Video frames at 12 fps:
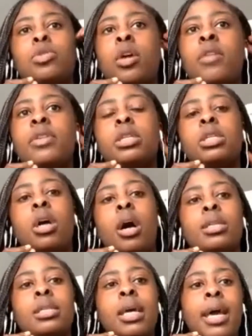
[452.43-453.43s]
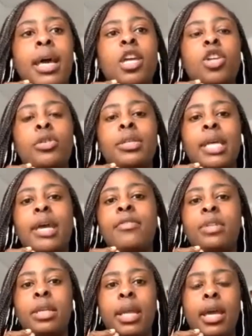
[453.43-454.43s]
So if it starts in your
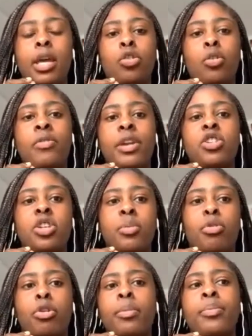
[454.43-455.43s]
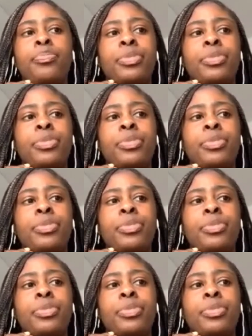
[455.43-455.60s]
safety net, in your friendship group,